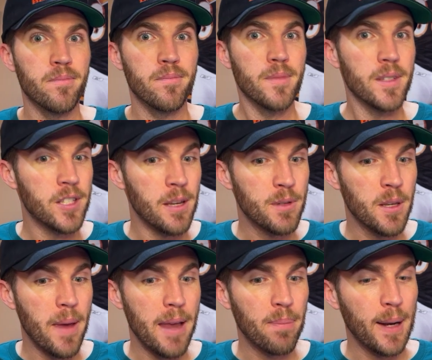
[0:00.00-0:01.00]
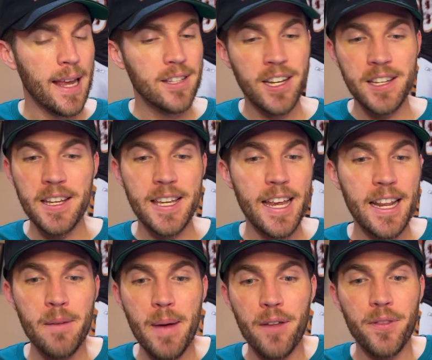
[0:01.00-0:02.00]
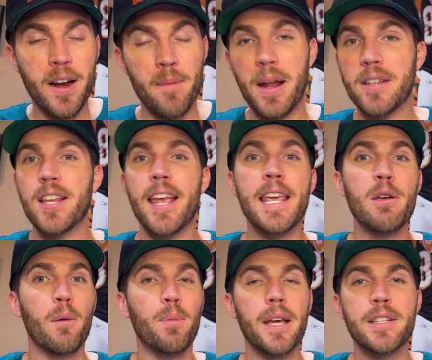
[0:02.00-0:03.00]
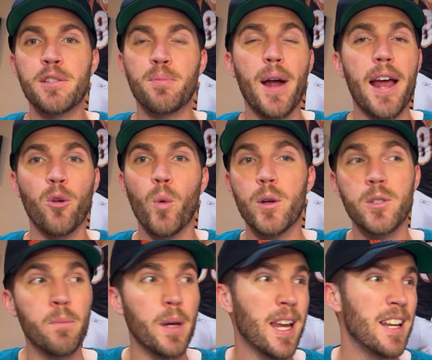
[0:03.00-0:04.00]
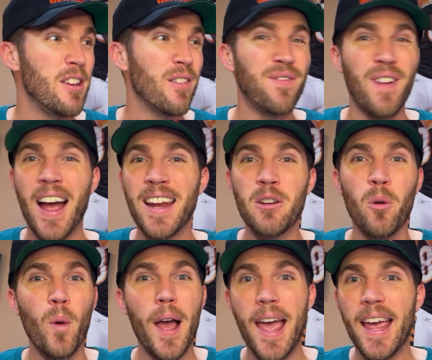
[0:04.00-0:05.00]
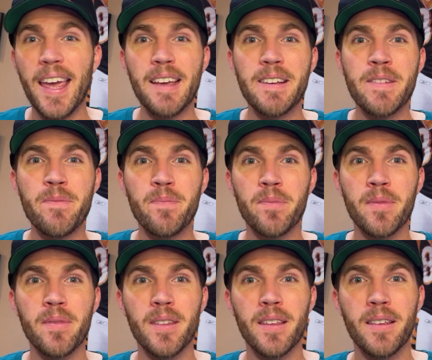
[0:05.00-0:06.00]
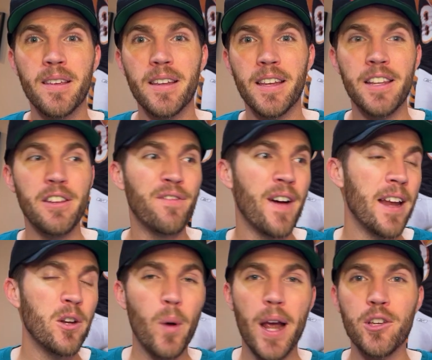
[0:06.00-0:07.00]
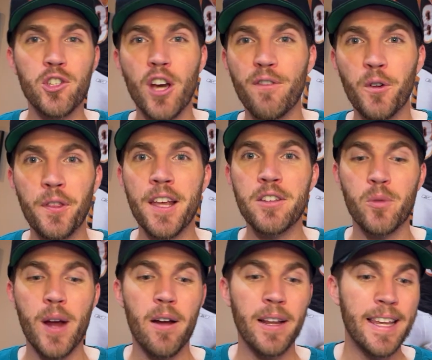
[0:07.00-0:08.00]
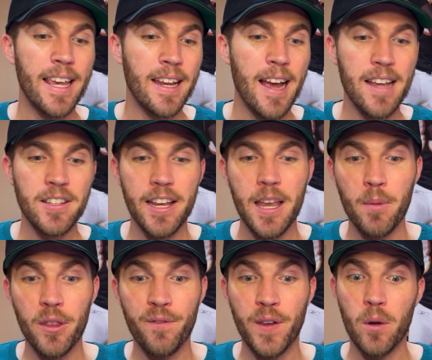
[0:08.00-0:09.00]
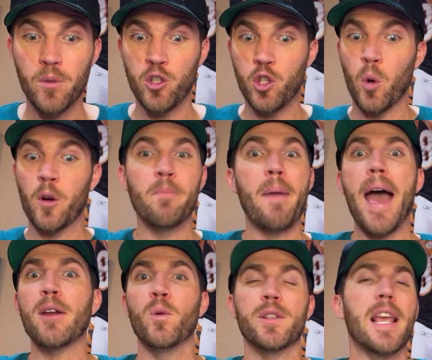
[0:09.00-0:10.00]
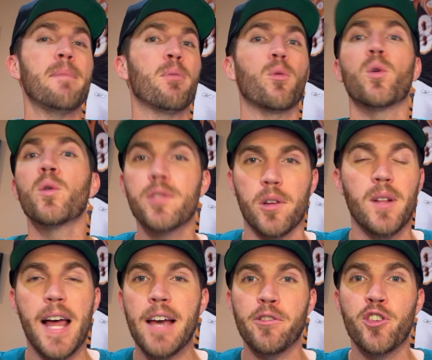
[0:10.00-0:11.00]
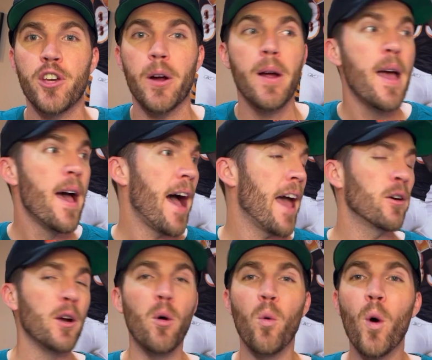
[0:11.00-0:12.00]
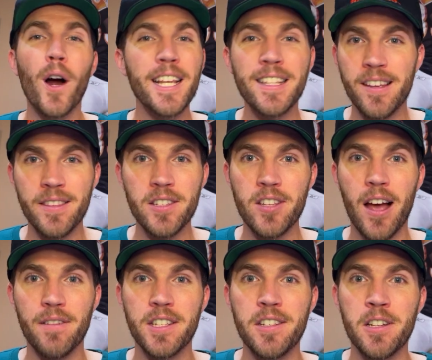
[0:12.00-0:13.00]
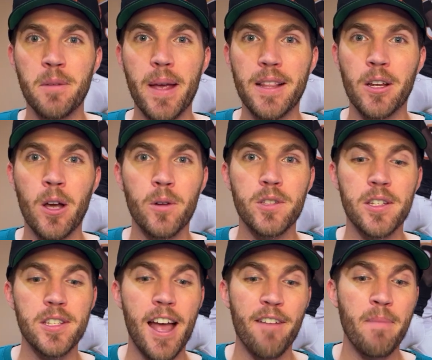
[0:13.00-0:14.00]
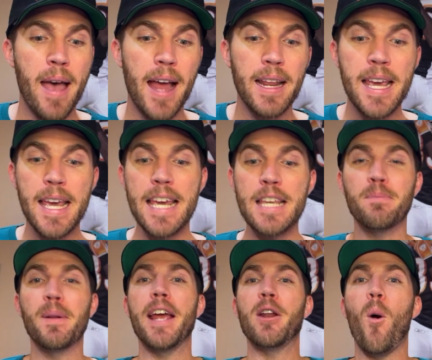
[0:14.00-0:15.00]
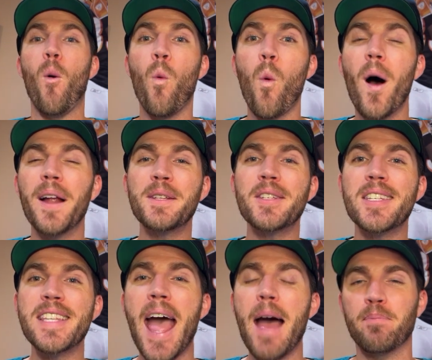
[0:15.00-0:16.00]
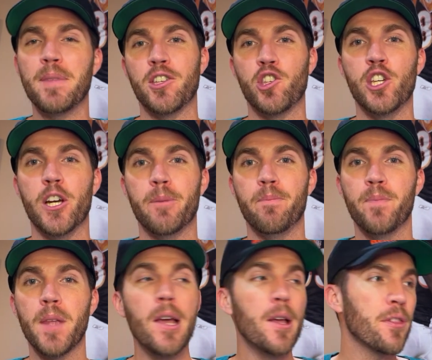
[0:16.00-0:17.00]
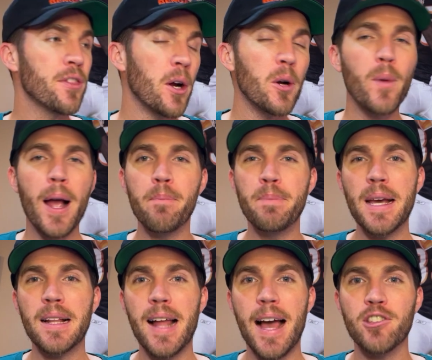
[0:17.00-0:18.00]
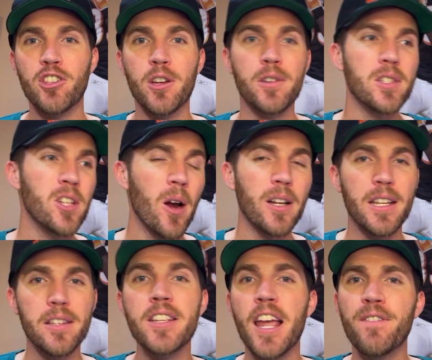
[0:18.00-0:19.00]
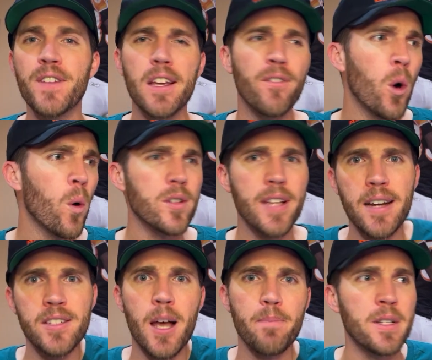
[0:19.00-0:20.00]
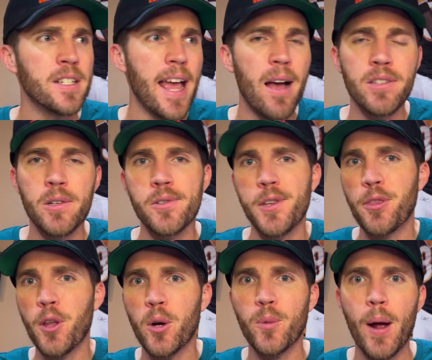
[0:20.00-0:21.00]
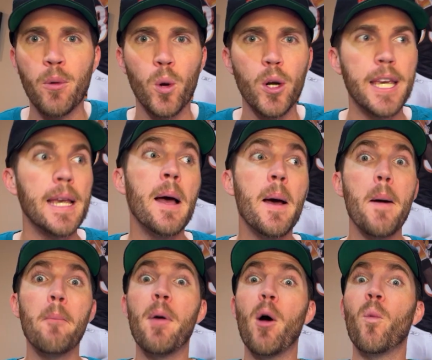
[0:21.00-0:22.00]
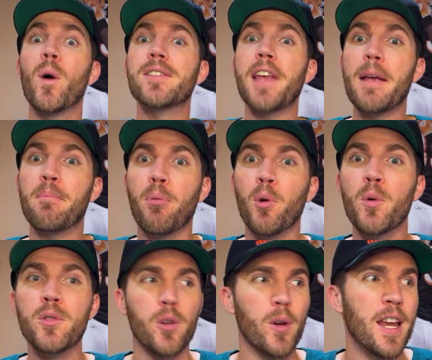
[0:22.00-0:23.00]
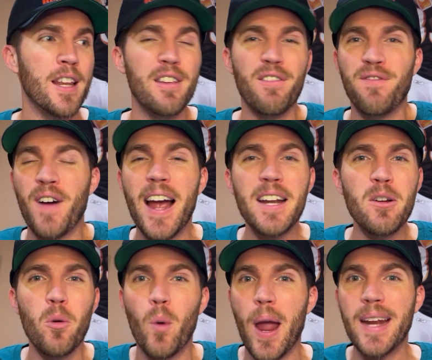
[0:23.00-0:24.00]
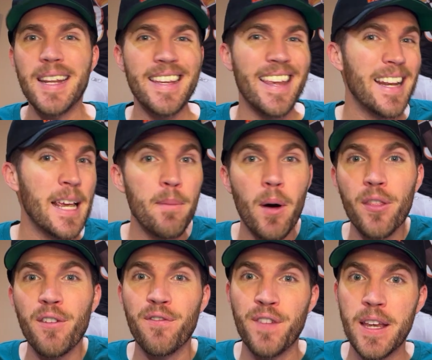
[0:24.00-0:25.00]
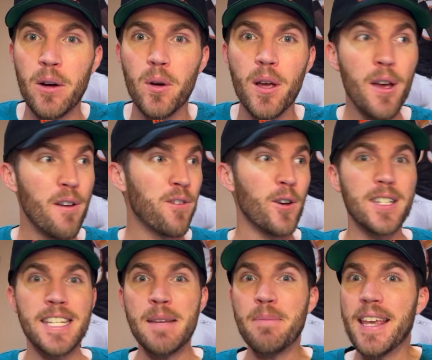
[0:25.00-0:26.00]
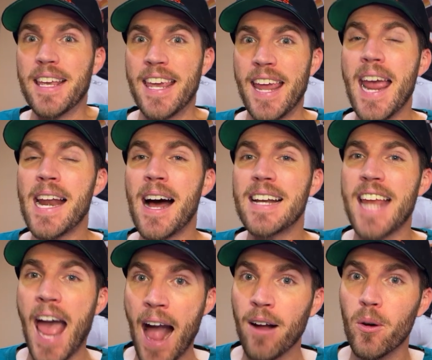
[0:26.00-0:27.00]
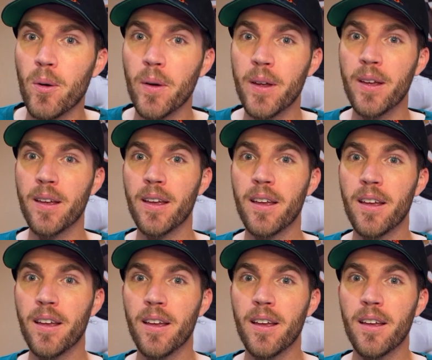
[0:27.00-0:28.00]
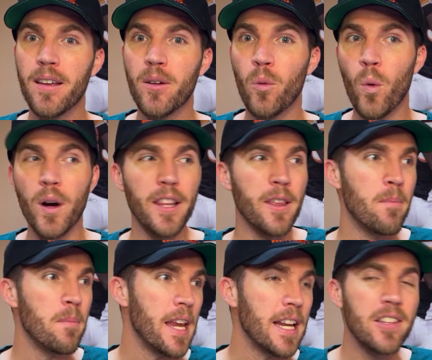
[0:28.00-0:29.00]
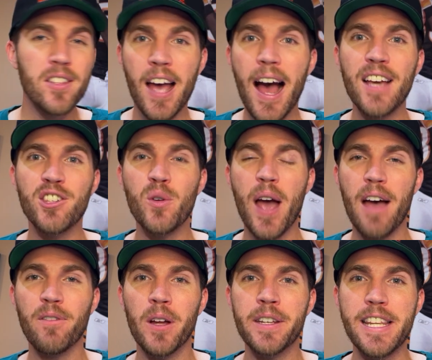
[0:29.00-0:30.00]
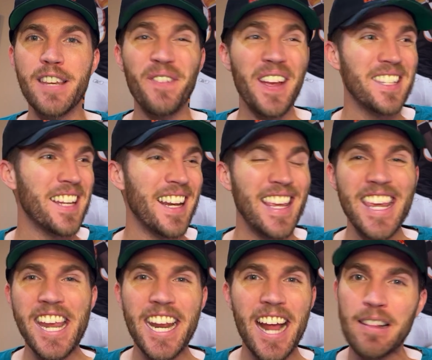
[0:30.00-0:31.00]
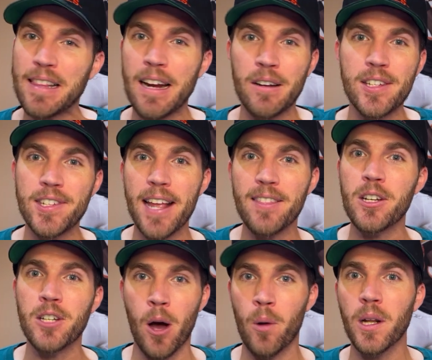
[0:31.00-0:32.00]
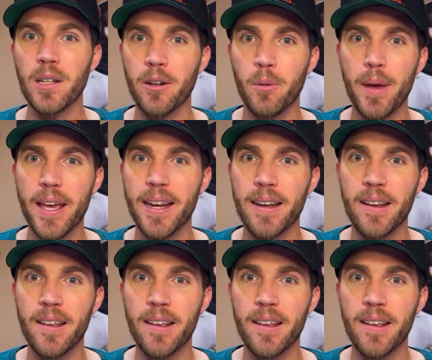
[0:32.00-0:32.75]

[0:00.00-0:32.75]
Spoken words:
Seems to make plays. Can you get him out there? I'm not saying he replaces Pratt or Wilson, but can you find a way? Can you find a way to shuffle things around and get guys like him on the field? Jordan Battle was a bruiser last year. I don't know what he did this offseason to make the coaching staff mad. He's played one snap this year. Third-round pick last year, started at safety. Of course, had his ups and downs. He was a third-round rookie, but was a bruiser. Can you find a way to get him on the field for a team that cannot tackle? One of the meanest guys you have on defense, can he get out there and set the tone a little bit?